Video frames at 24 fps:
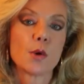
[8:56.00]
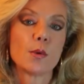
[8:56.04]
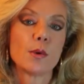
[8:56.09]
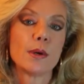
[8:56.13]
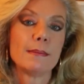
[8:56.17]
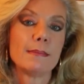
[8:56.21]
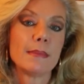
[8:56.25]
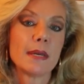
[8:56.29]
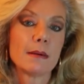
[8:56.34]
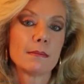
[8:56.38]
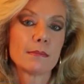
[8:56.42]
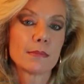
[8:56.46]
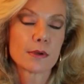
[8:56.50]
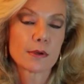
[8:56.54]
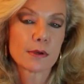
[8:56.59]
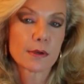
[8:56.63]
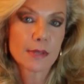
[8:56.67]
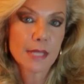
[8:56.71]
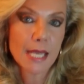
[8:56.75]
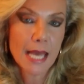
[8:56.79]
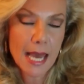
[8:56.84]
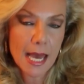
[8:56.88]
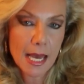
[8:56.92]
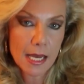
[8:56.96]

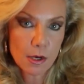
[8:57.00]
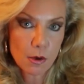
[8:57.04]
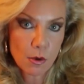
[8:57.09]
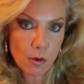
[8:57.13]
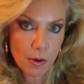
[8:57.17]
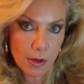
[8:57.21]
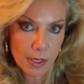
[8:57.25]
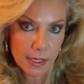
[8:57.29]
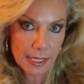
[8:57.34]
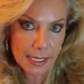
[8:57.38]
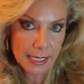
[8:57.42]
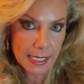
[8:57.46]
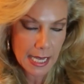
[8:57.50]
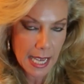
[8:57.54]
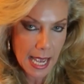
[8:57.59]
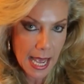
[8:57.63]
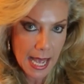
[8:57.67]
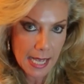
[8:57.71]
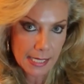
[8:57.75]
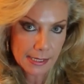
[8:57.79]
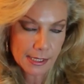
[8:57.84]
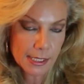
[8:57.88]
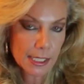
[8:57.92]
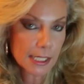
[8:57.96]
Remember that oil and
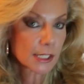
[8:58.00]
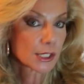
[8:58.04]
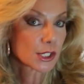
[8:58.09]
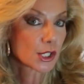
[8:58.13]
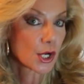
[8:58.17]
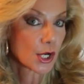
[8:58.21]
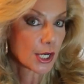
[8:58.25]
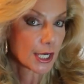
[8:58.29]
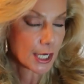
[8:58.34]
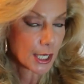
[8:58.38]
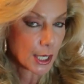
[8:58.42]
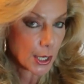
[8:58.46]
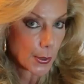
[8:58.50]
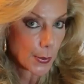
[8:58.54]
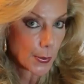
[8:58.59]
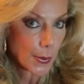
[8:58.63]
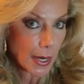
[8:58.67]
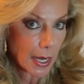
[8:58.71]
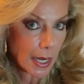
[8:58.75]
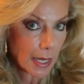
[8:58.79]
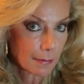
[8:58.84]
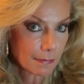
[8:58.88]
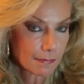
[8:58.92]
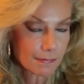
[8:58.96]
gas is going to go
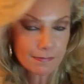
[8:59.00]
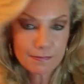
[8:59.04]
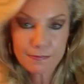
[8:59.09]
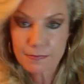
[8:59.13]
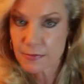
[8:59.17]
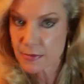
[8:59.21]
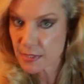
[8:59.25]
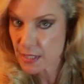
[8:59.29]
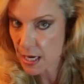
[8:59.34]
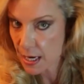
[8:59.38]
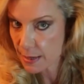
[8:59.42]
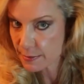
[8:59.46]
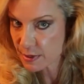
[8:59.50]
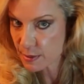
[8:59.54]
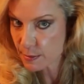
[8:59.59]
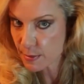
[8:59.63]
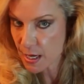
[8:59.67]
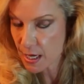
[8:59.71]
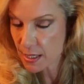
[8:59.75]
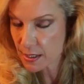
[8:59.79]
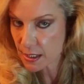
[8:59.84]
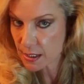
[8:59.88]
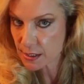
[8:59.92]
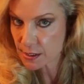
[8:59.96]
up, time to
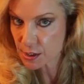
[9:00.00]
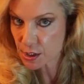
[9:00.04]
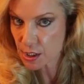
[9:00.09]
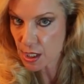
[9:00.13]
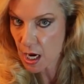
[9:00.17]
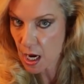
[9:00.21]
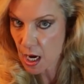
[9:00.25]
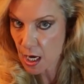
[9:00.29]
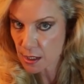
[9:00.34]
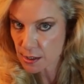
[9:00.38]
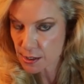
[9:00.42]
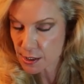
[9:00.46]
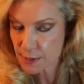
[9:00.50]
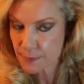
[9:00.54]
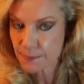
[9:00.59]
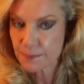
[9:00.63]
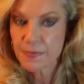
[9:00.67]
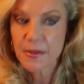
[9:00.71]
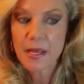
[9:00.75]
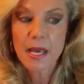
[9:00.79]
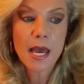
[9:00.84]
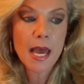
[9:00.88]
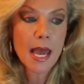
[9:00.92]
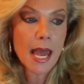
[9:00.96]
buy these stocks.
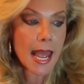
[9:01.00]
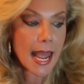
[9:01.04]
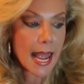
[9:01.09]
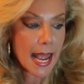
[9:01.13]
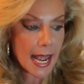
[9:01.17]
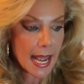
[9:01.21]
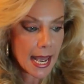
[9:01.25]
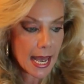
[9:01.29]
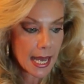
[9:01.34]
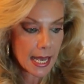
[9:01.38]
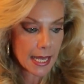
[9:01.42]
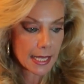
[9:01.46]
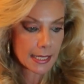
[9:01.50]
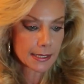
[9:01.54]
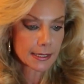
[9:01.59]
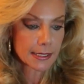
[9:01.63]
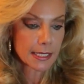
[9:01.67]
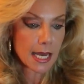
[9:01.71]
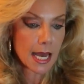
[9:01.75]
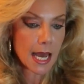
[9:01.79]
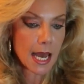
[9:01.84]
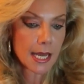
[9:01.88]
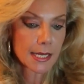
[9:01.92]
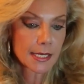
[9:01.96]

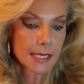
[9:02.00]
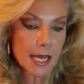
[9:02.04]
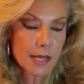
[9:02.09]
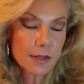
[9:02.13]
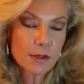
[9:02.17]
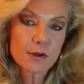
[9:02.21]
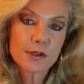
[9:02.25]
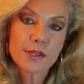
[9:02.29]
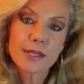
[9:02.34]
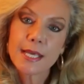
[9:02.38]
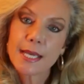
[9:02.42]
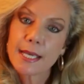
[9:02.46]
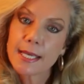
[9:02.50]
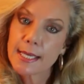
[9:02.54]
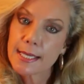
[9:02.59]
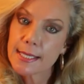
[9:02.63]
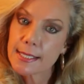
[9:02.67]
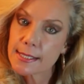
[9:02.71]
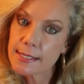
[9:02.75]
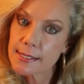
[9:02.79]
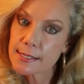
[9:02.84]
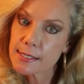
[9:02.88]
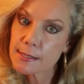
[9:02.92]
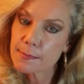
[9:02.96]
And another thing
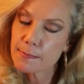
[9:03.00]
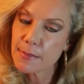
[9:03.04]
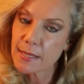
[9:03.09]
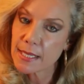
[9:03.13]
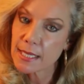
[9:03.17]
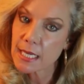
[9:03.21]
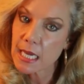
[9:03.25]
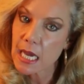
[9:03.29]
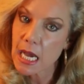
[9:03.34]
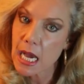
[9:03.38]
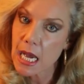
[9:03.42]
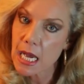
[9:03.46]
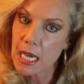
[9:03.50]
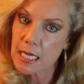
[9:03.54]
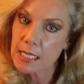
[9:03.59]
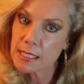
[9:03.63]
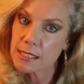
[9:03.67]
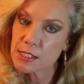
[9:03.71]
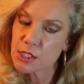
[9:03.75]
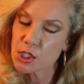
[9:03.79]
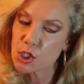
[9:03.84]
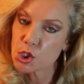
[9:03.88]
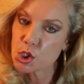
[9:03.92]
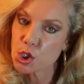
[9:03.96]
is,
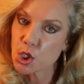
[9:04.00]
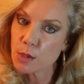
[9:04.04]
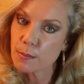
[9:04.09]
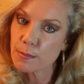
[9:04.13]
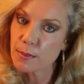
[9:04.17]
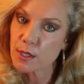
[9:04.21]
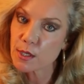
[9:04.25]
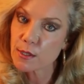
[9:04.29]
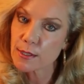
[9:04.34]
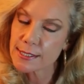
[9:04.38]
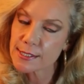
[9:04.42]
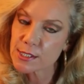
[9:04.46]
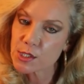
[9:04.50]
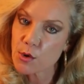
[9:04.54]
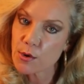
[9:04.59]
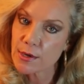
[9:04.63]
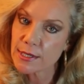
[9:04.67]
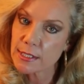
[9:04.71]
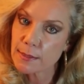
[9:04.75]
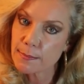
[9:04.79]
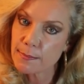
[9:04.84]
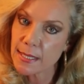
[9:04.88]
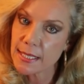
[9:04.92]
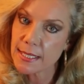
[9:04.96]
because Jupiter is
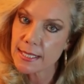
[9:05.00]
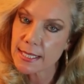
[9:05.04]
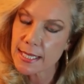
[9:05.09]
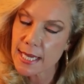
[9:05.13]
going to be